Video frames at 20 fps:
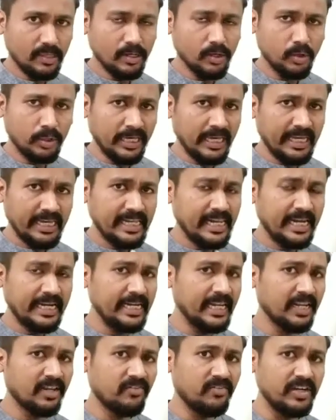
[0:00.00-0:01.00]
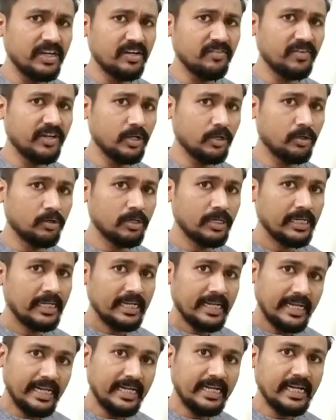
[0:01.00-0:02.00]
Okay, electric field we know
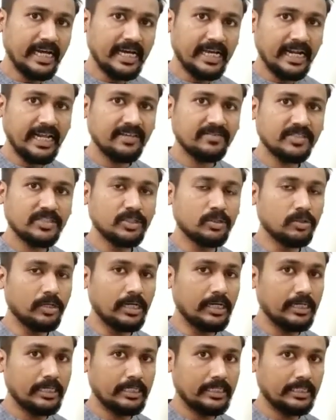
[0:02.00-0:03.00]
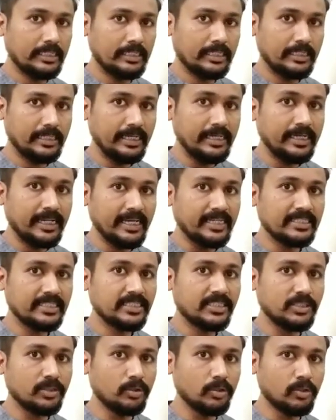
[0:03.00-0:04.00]
it arrives due, it
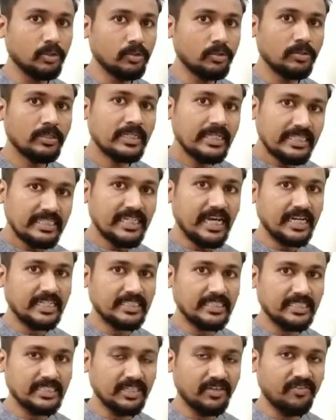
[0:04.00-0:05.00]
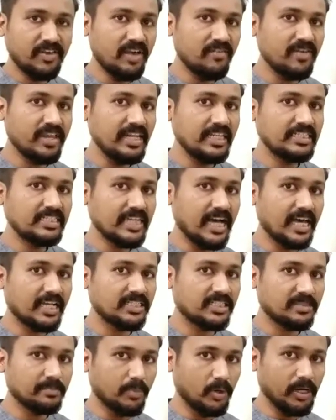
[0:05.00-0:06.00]
exists due to charges. If you have any
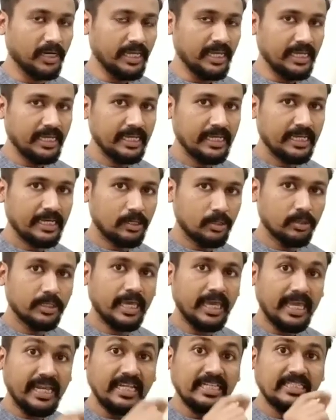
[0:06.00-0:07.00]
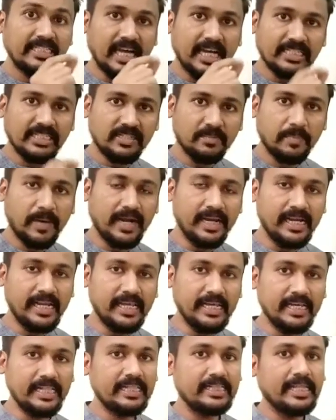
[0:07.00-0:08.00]
charged body, okay, any charged
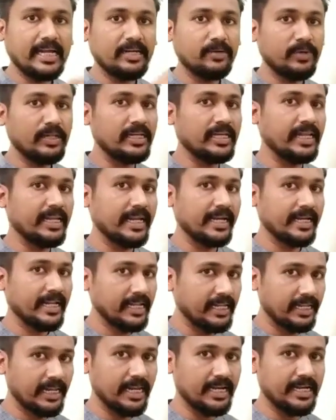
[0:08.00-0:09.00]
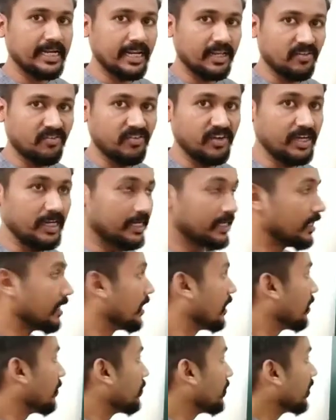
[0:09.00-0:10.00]
particle, that will create an electric field.
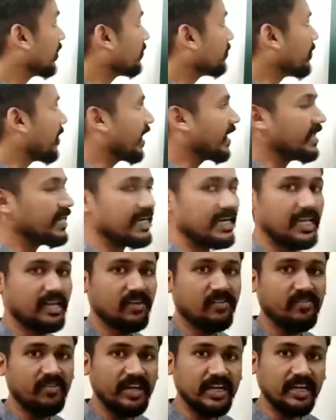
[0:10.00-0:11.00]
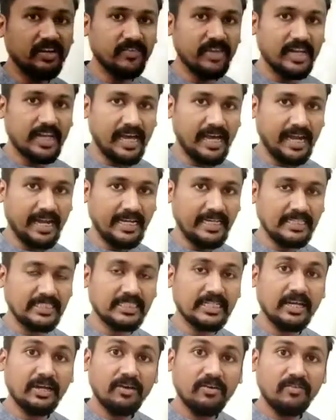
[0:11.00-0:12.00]
But magnetic field will
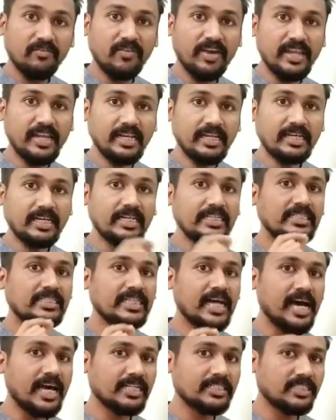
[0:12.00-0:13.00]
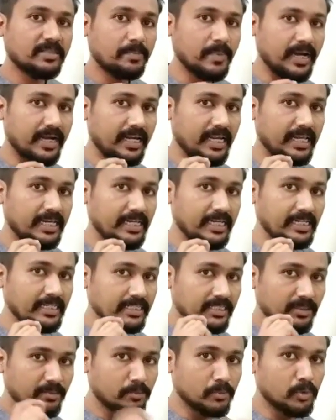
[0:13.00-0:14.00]
arise when a charged particle
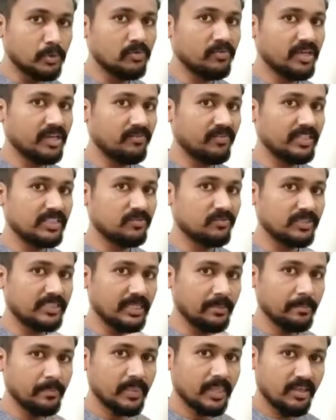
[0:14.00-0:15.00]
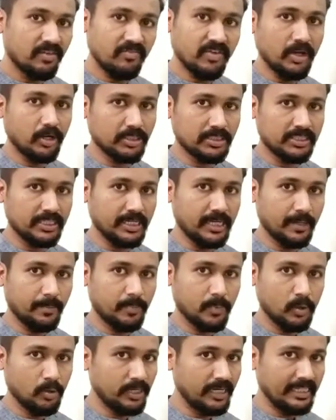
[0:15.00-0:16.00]
is moving with some velocity.
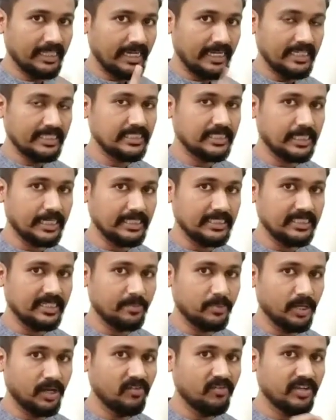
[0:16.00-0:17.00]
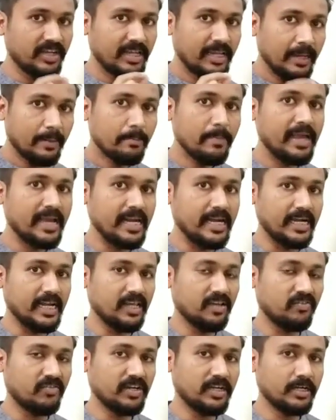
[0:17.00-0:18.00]
Okay, that is the concept of
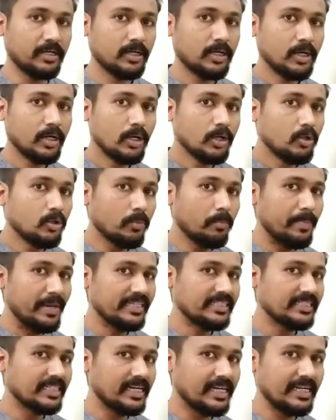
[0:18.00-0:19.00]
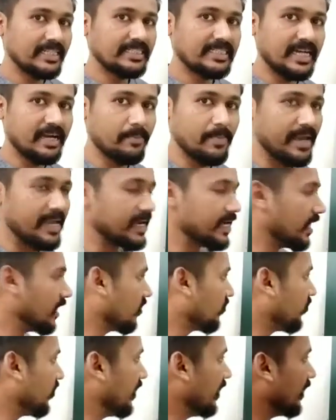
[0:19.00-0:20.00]
magnetic field. To best understand
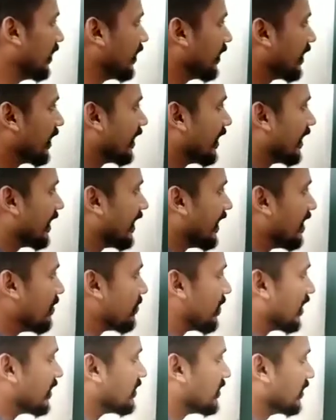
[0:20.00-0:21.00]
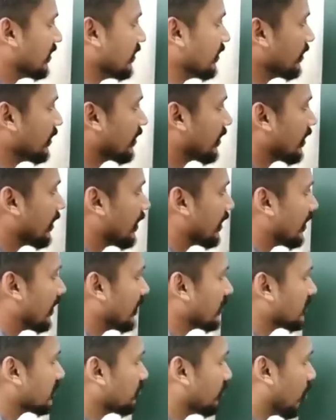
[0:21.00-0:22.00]
magnetic field, imagine a
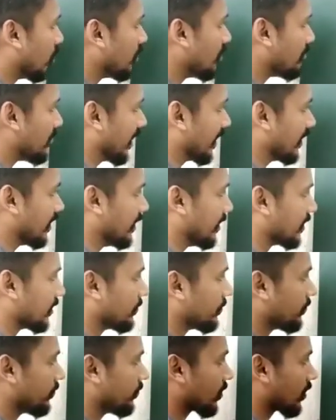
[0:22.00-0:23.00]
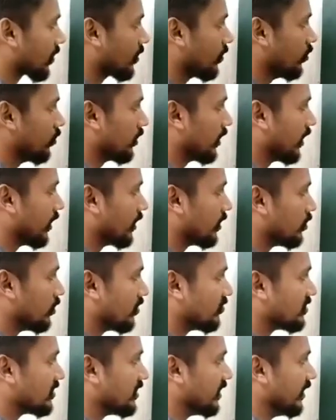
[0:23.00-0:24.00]
small magnet. Okay, you
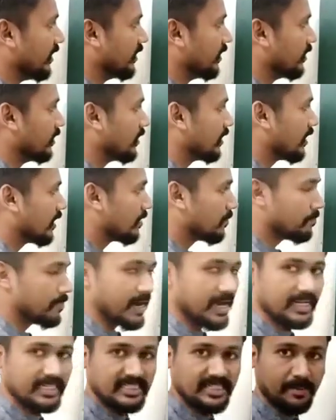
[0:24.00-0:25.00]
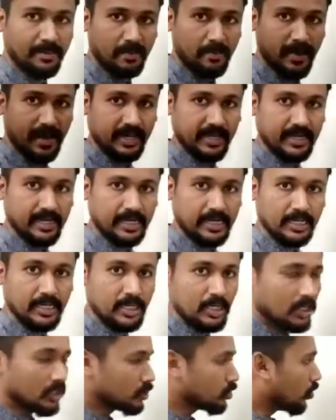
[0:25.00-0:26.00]
have seen a bar-shaped magnet.
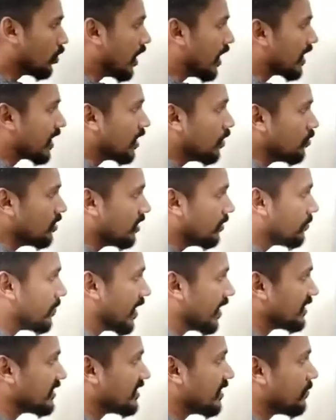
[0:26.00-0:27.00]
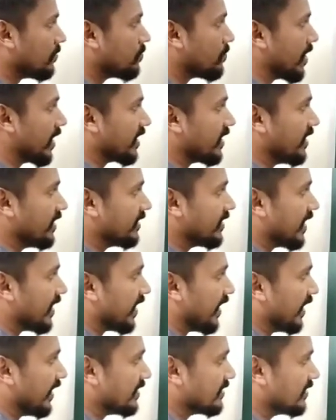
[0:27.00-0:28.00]
So around a bar-shaped magnet
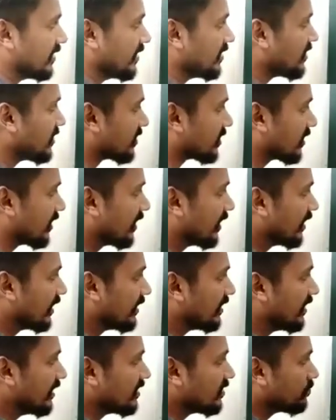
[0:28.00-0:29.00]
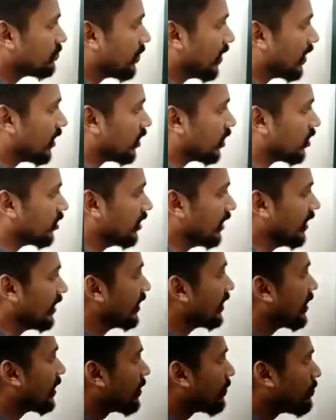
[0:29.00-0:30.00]
there exists this
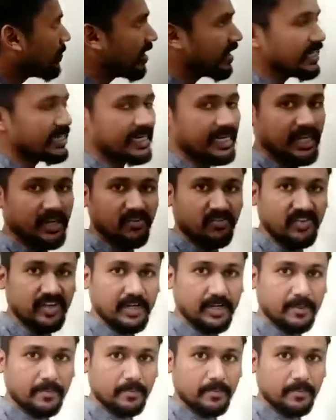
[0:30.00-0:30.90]
particular magnetic field.